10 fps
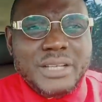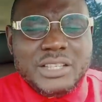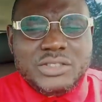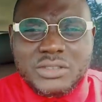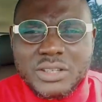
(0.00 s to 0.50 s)

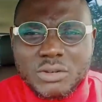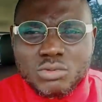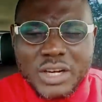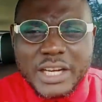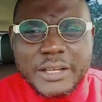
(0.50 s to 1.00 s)
is
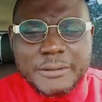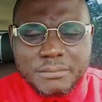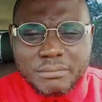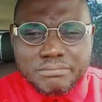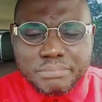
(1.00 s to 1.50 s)
really
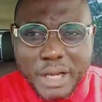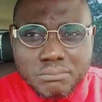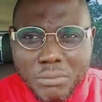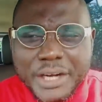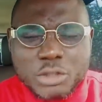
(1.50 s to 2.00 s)

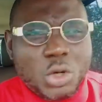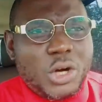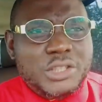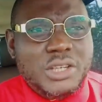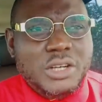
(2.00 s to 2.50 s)
being
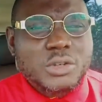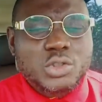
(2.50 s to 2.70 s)
monitored.